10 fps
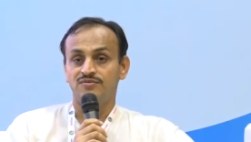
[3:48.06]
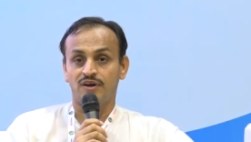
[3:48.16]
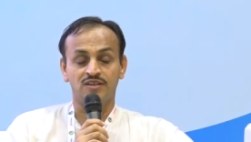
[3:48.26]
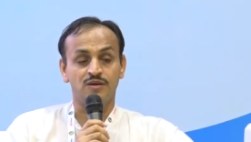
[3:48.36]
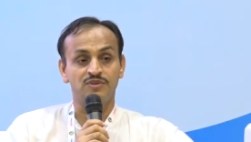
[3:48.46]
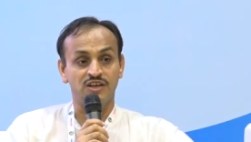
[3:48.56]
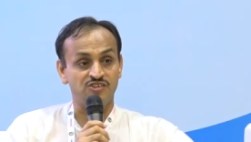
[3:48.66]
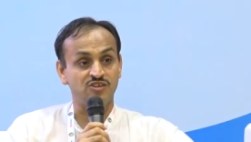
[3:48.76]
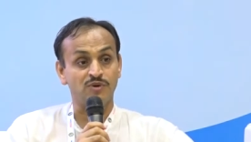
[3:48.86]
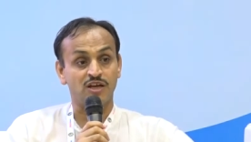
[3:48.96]
father of the
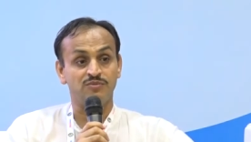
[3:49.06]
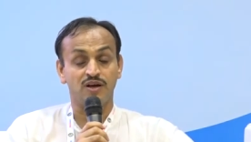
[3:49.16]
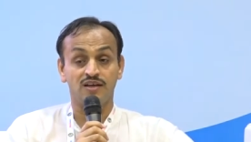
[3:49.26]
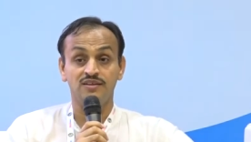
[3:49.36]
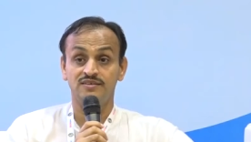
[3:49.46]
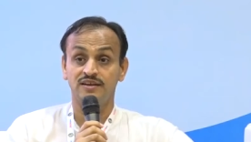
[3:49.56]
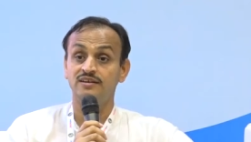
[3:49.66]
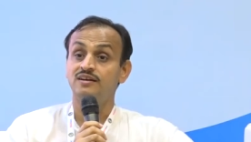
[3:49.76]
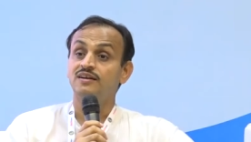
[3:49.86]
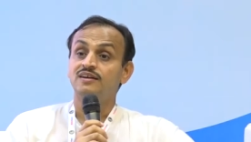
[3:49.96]
nation, Mahatma Gandhi
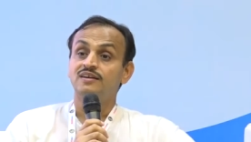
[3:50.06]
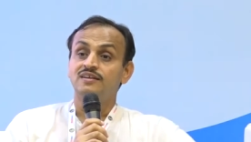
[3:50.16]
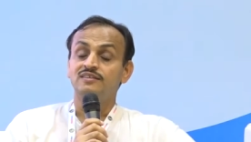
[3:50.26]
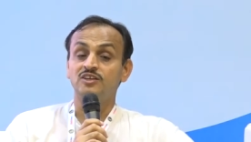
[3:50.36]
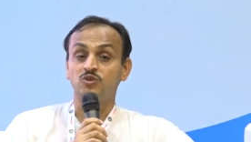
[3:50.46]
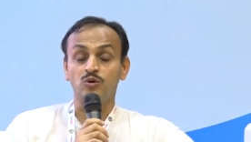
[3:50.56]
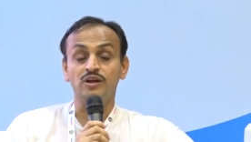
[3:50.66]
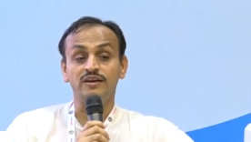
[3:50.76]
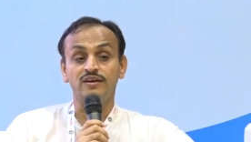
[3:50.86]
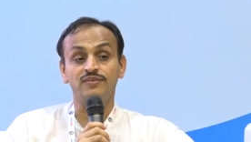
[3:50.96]
said, there's
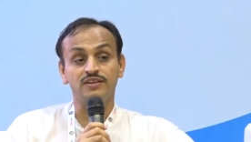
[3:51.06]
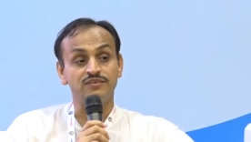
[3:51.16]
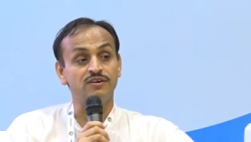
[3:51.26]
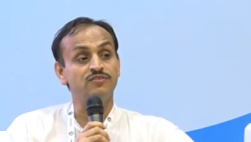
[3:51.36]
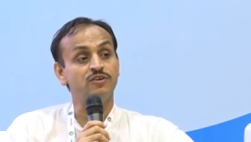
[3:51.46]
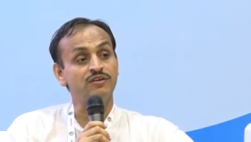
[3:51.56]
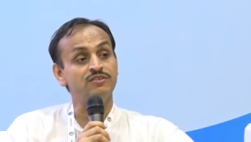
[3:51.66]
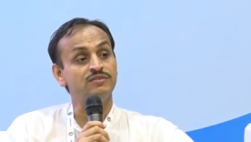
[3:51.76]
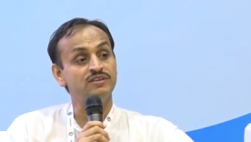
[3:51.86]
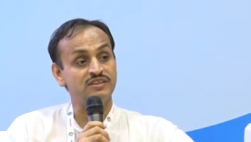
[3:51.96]
only enough in the world for
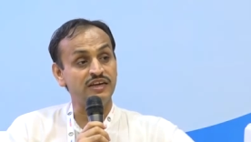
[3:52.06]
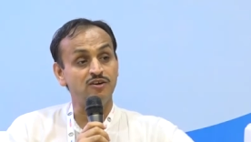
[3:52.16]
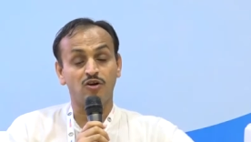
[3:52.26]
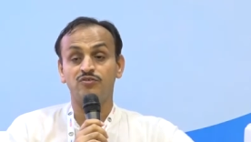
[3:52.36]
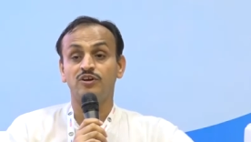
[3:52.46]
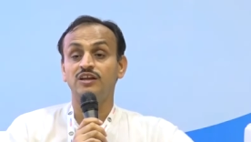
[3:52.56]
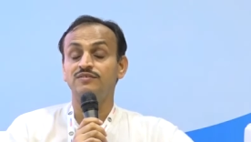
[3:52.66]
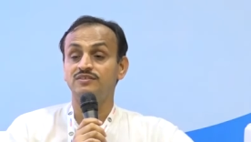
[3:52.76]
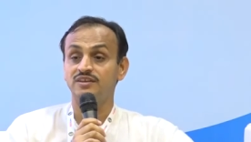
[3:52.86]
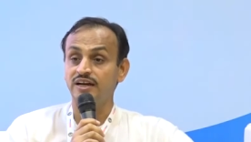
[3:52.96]
everyone's need, not for
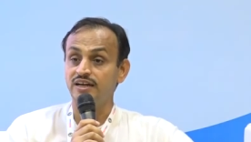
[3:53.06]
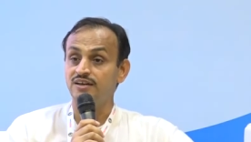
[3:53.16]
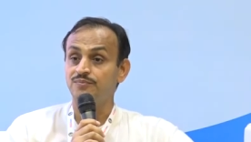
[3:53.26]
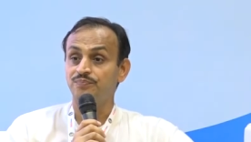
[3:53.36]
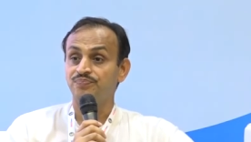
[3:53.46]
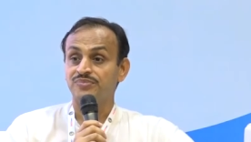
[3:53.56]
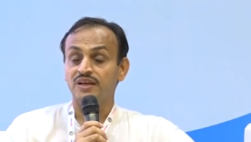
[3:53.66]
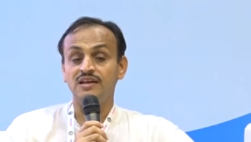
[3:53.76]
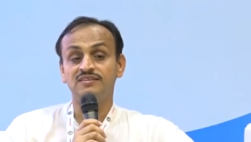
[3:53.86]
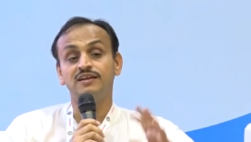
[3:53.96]
anyone's greed.
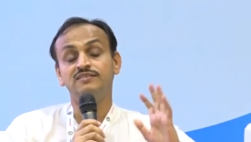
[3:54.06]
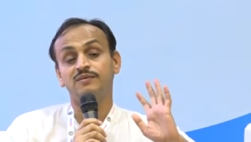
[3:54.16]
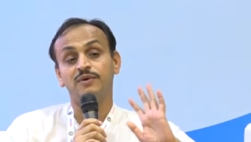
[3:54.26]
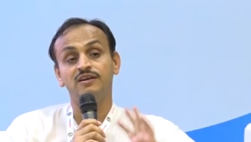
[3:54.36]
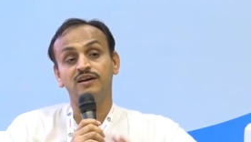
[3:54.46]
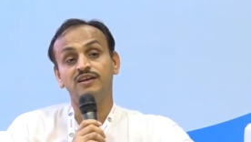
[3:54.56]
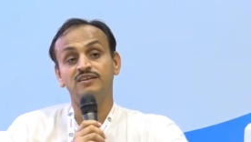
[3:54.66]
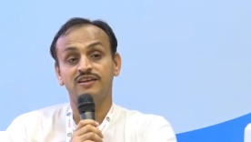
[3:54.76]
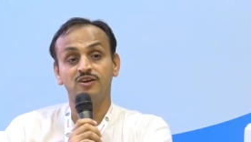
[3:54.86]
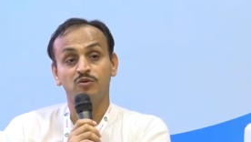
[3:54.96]
He said some 100
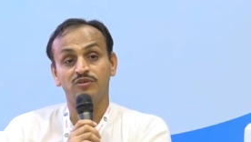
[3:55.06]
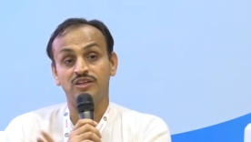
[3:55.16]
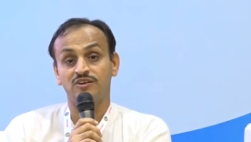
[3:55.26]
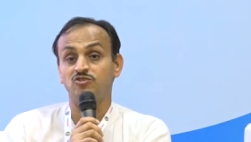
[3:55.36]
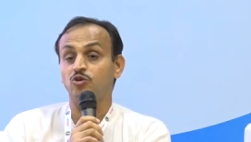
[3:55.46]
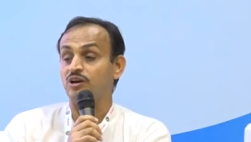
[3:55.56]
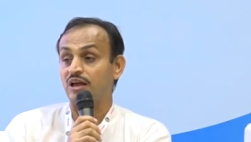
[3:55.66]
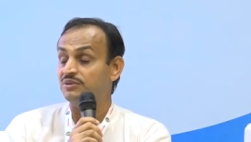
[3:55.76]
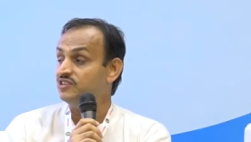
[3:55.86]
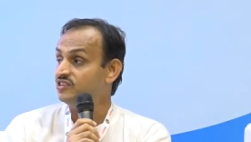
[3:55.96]
years ago there was no
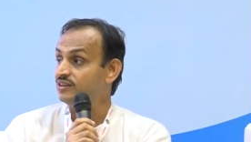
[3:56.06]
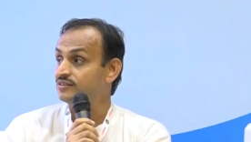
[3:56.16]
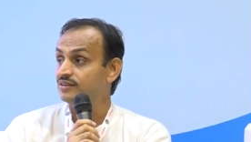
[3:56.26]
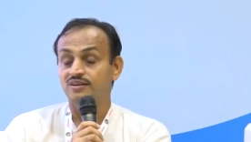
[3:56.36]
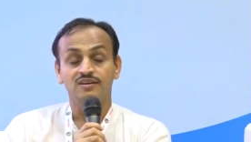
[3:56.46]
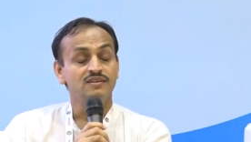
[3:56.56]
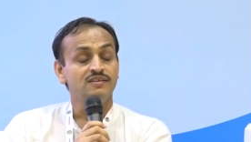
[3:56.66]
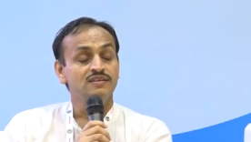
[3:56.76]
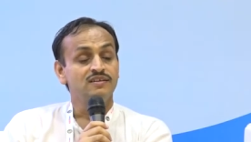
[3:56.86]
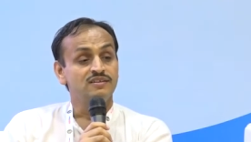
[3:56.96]
climate change.
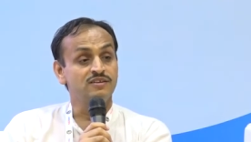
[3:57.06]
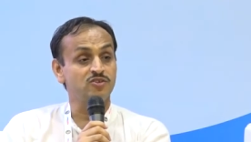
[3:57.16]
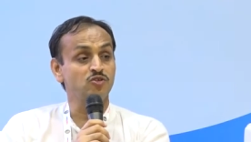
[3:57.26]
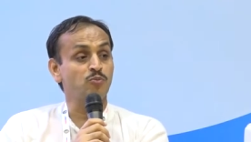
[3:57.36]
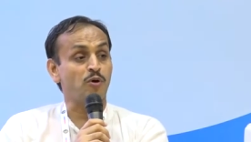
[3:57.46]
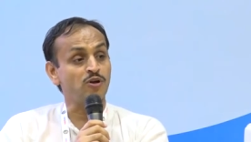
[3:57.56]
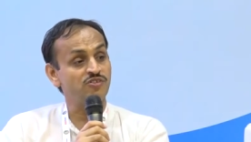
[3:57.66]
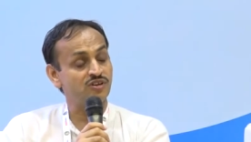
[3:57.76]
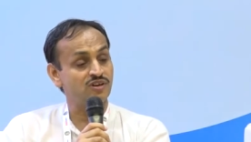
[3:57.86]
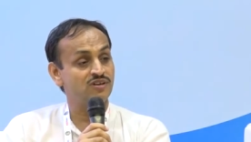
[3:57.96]
There was no
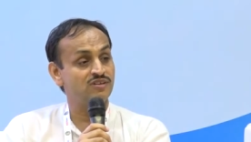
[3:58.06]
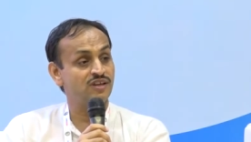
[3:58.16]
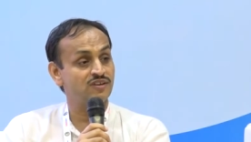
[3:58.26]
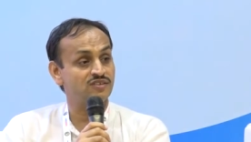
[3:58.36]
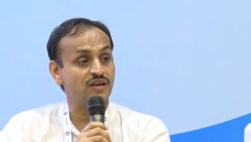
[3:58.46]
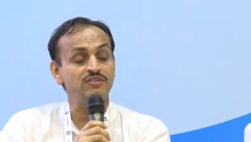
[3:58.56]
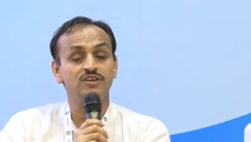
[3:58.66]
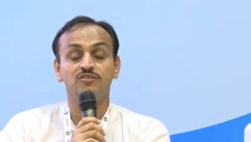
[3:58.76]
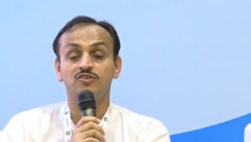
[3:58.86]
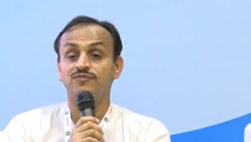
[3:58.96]
pollution. There was,
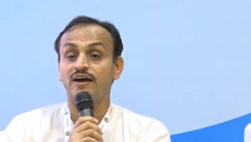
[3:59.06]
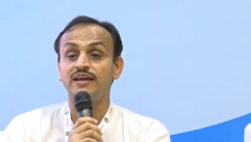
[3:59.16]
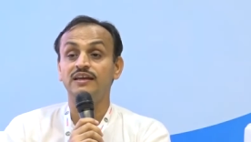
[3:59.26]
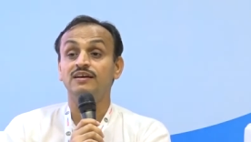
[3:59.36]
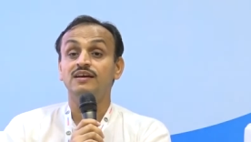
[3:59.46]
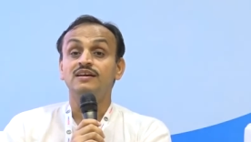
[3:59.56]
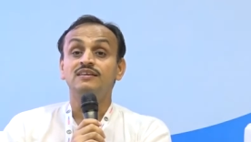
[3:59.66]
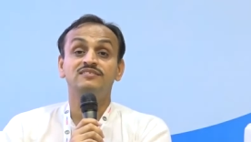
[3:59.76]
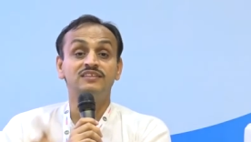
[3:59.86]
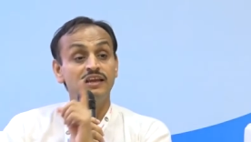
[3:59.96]
everything was fine.
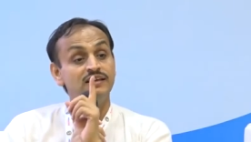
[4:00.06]
Still